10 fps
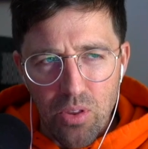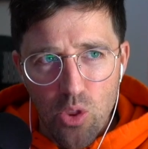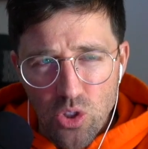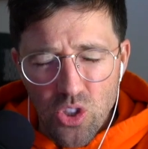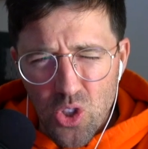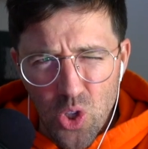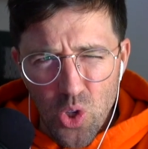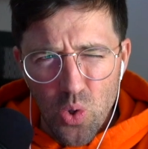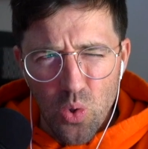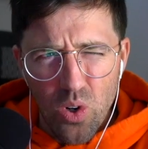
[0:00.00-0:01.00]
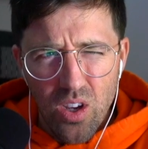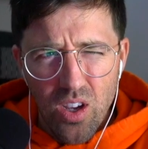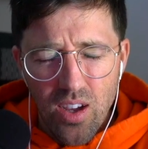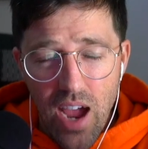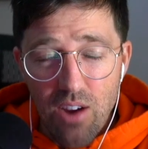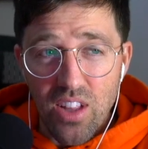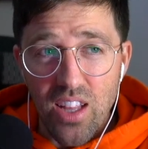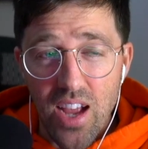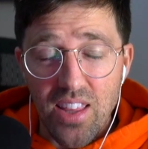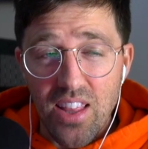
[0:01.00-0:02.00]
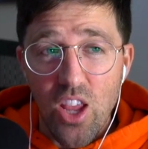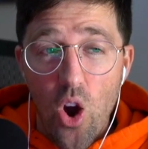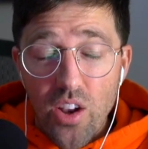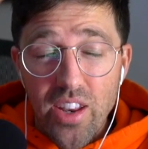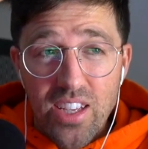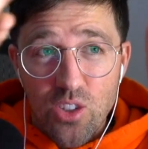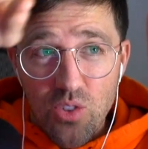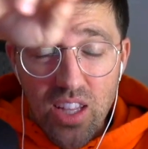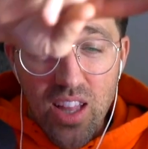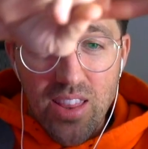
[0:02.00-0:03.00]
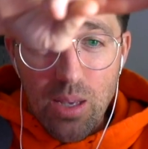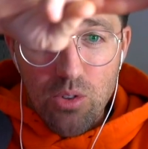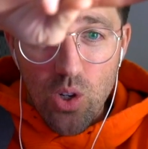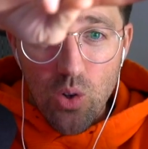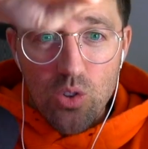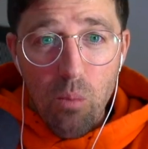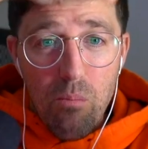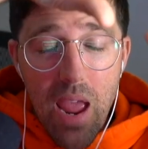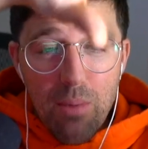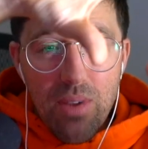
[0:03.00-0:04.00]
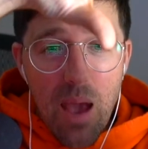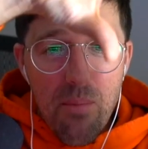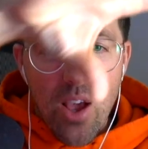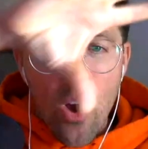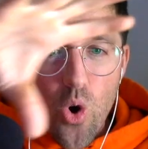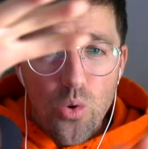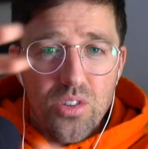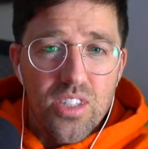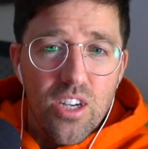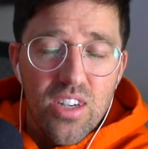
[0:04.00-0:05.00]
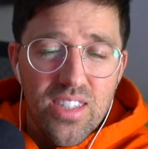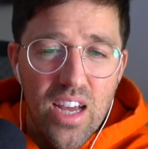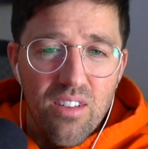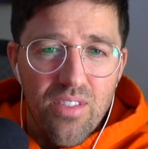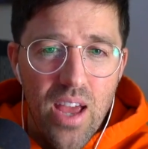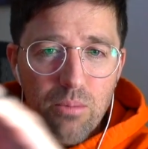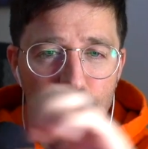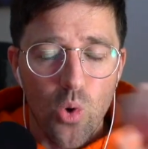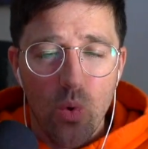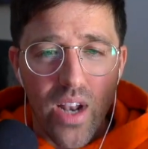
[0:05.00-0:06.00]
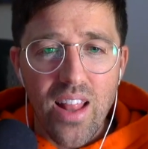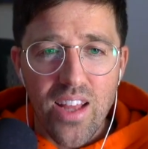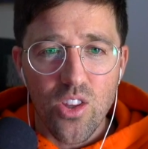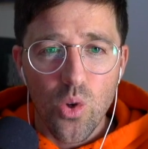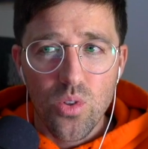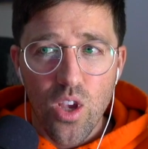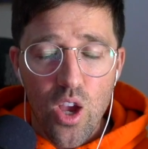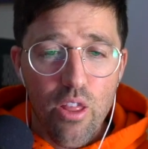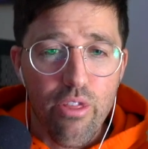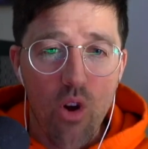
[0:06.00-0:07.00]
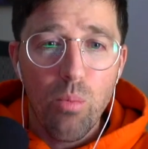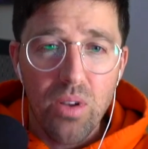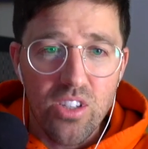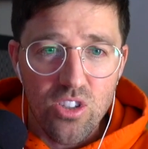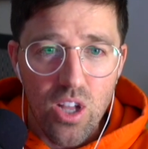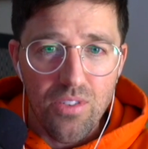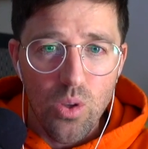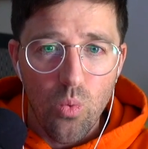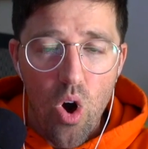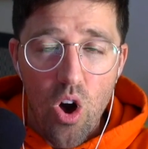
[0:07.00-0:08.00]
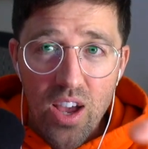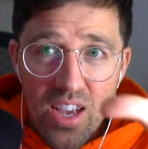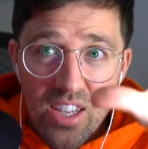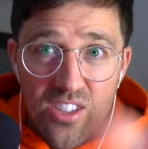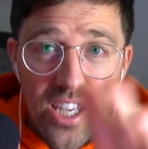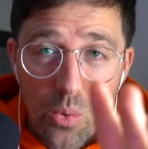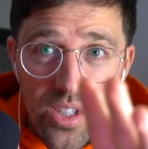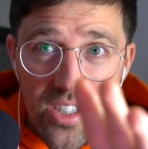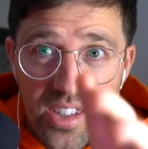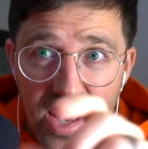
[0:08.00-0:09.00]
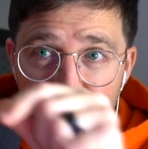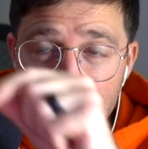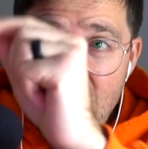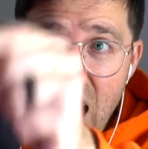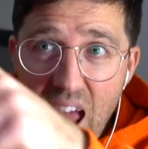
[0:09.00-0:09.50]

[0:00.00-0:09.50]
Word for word: those two I really liked, and the audience really liked them too. So maybe I make a whole series out of them. So what I like to do is throw a bunch of stuff at the wall, see what sticks, and